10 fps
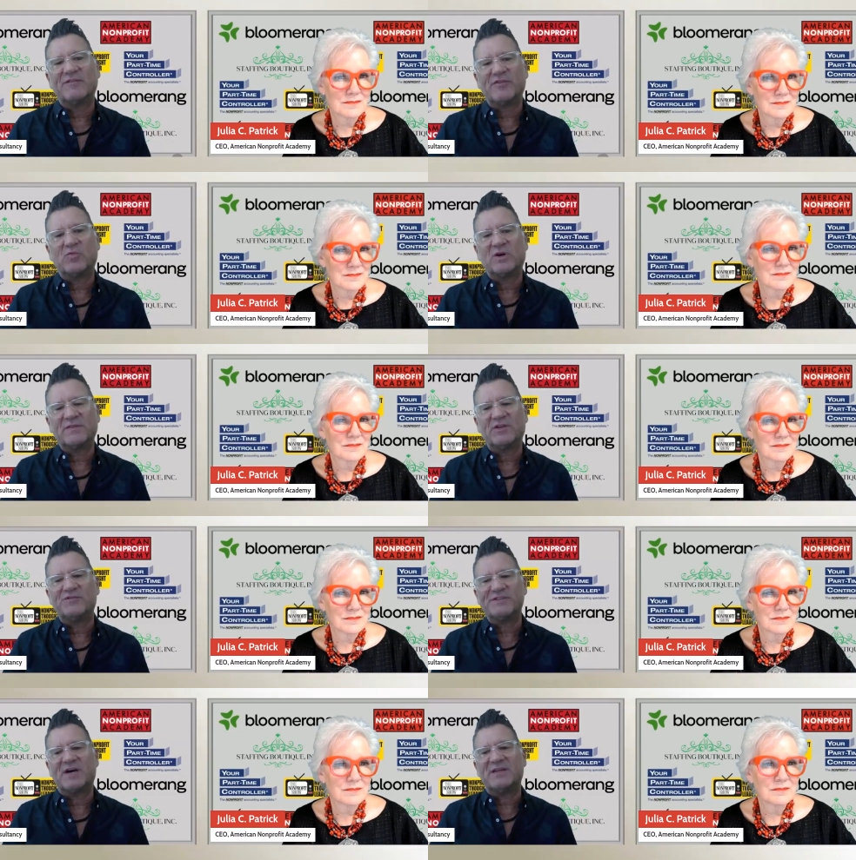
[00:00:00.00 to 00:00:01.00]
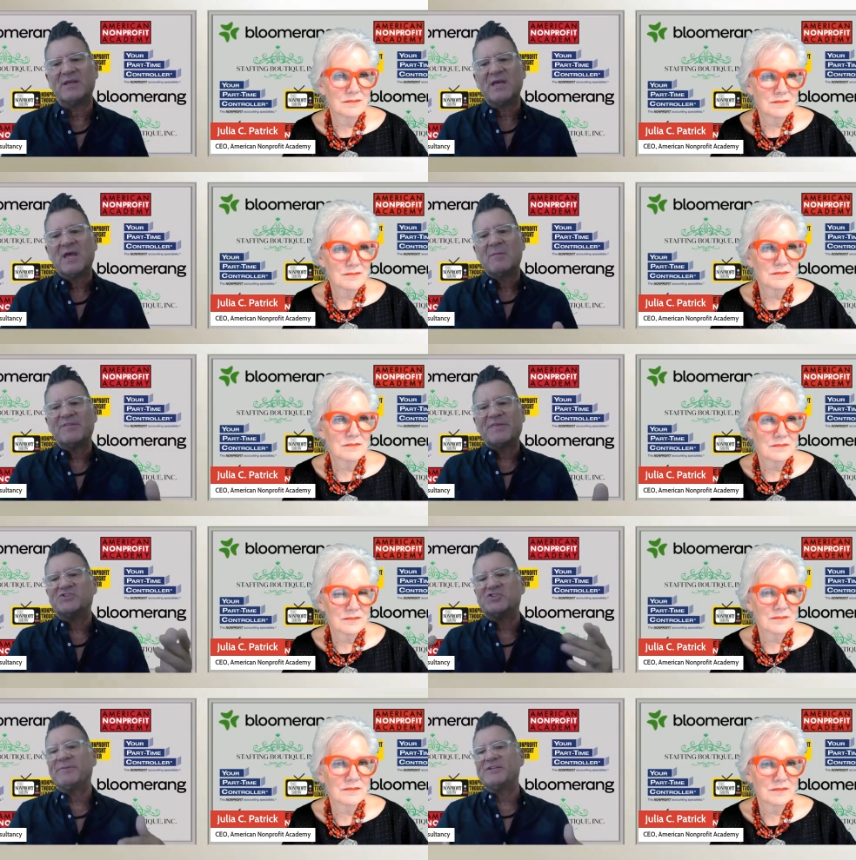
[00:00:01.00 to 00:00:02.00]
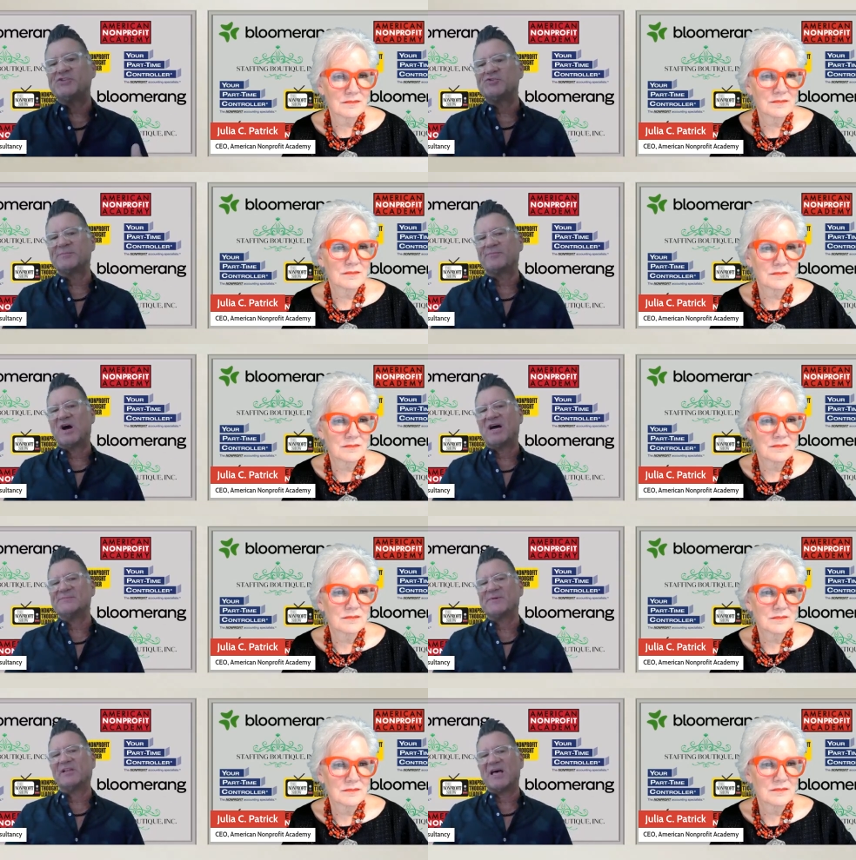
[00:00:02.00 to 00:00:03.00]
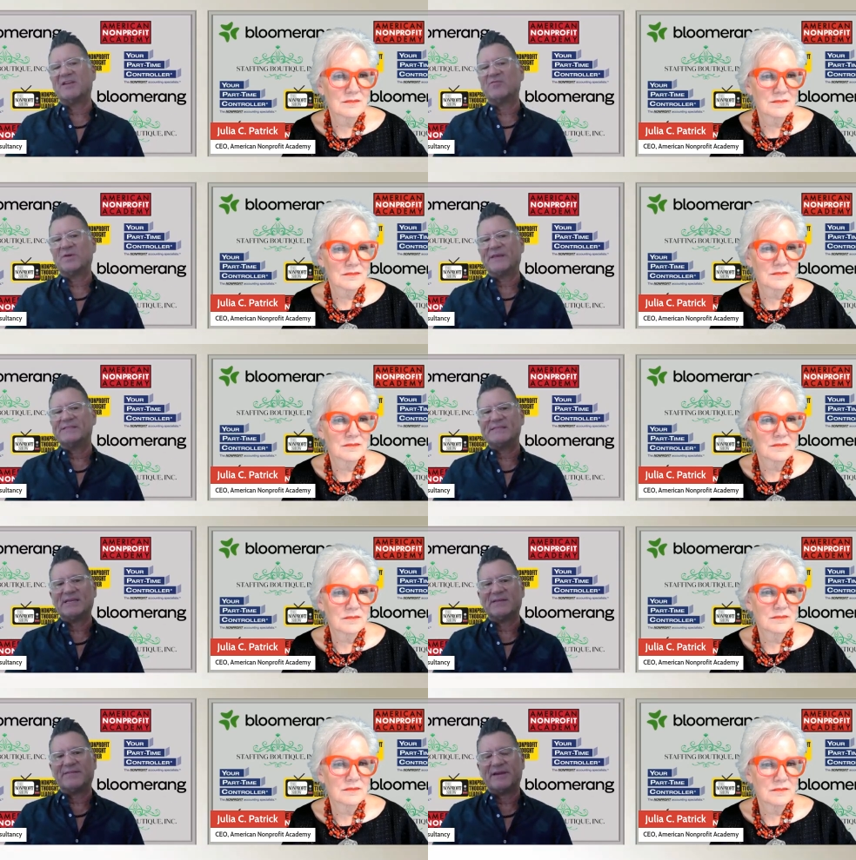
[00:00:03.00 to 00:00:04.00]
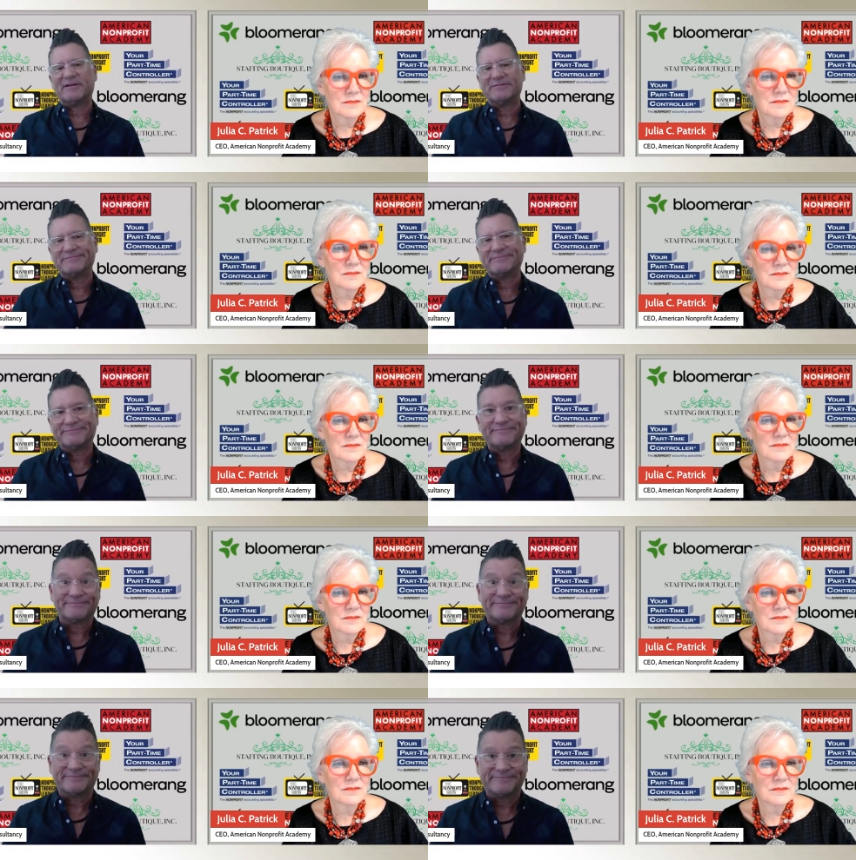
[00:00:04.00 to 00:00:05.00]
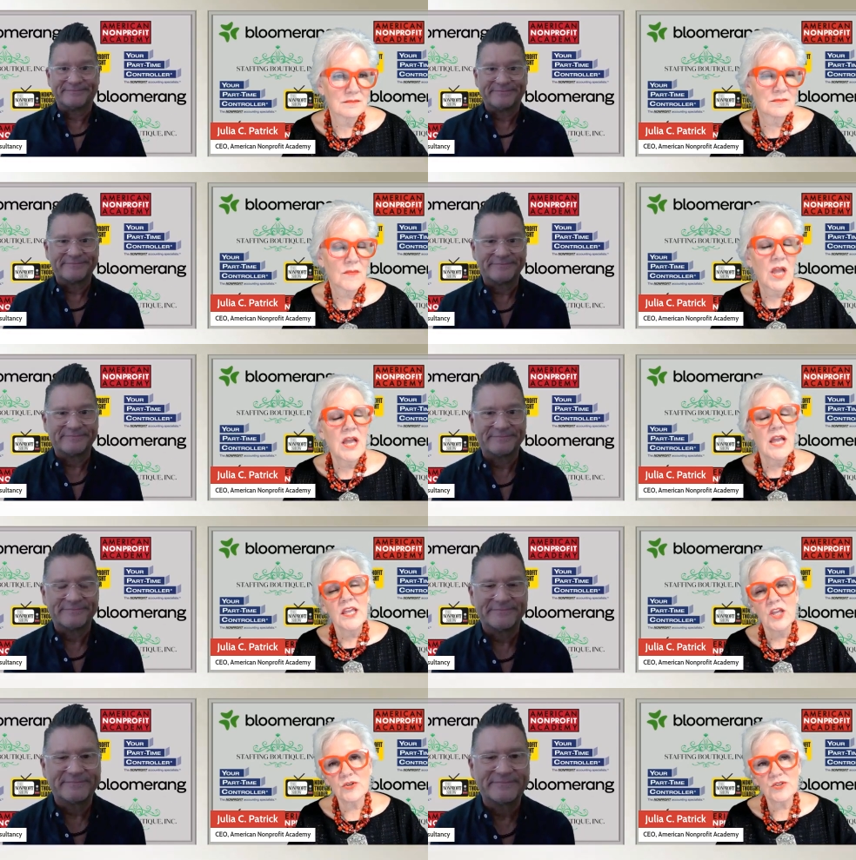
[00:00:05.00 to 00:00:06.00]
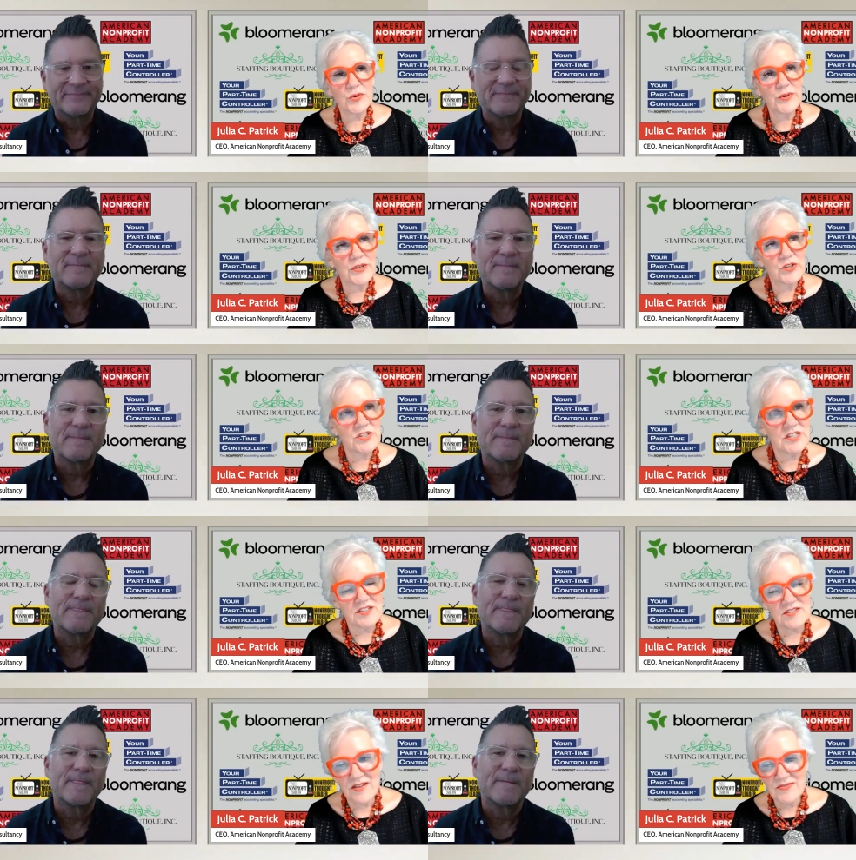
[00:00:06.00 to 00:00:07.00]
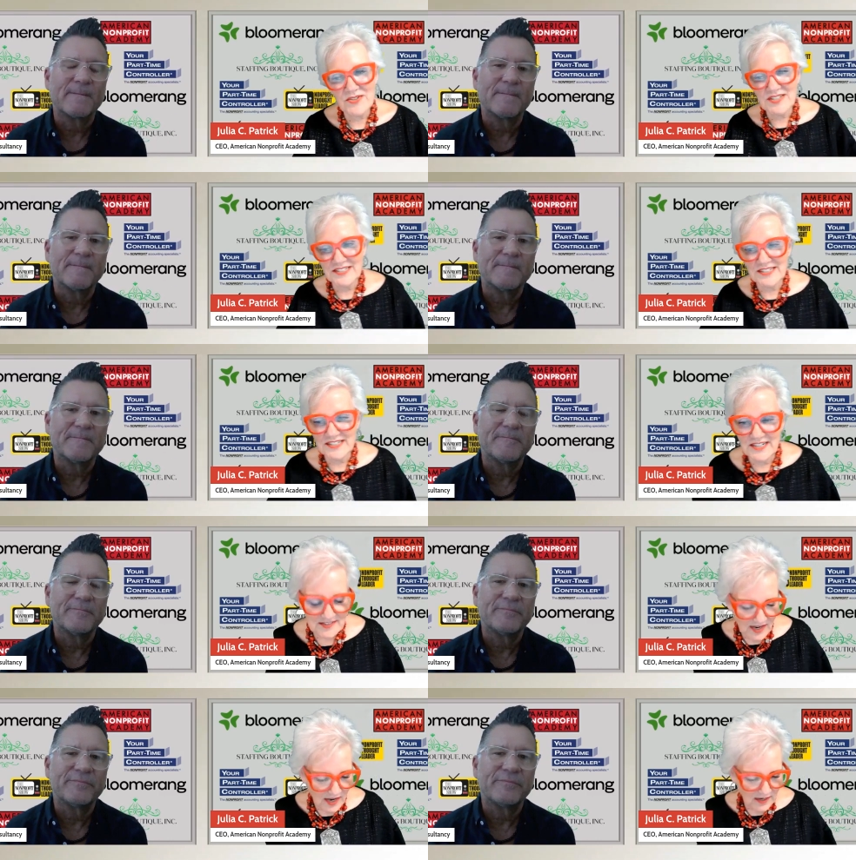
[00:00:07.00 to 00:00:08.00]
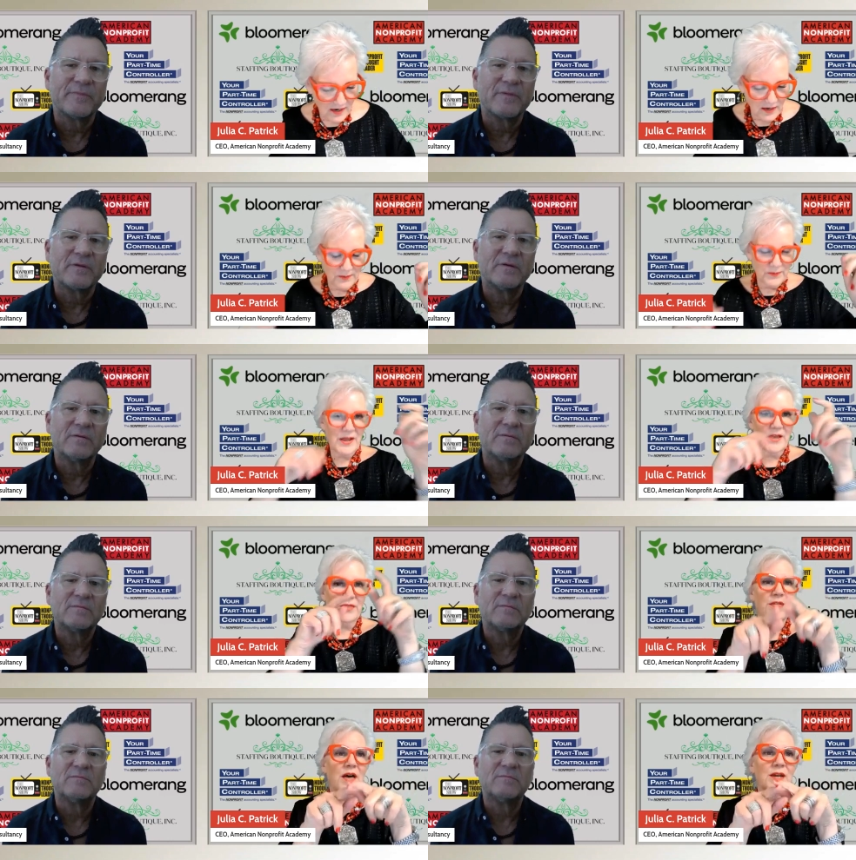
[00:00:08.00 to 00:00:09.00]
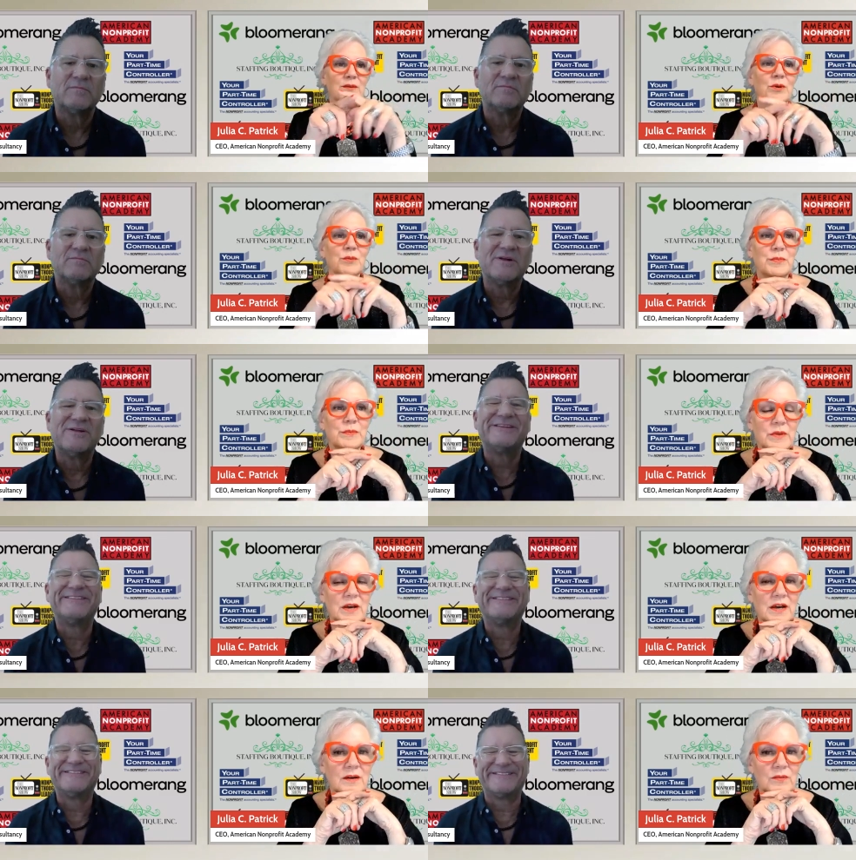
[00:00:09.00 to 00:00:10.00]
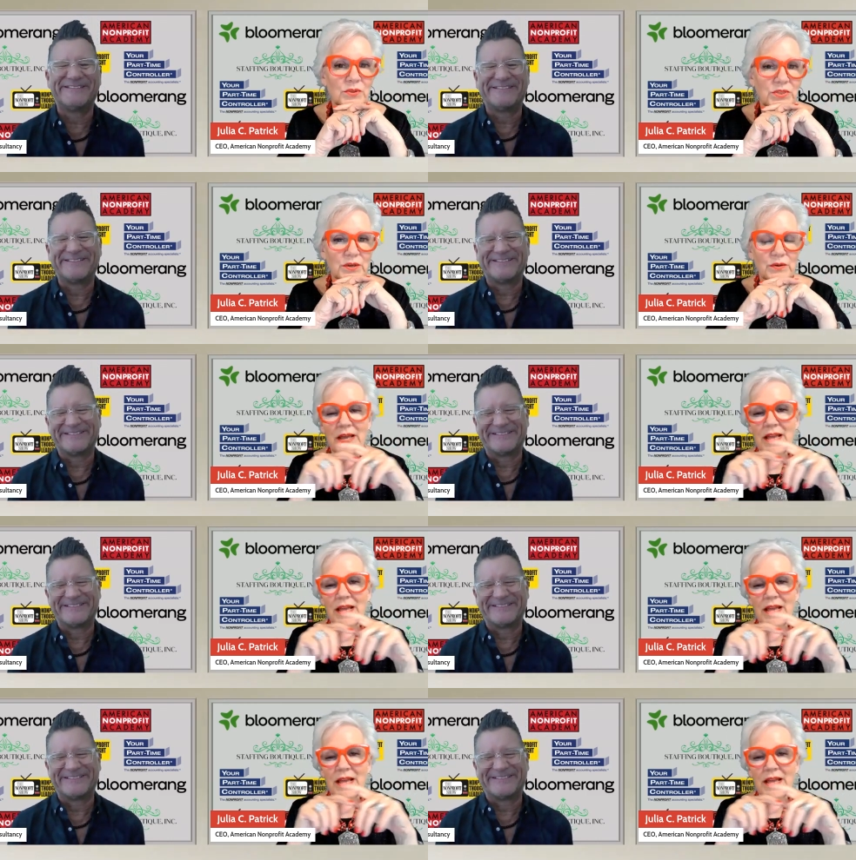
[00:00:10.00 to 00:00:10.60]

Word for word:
Speaker 1: of the work that you've done, but they shouldn't be too surprised by a lot of what they see in there.
Speaker 2: Mm-hmm. You know, it's so interesting. This conversation has not gone the way I thought it would uh, with you.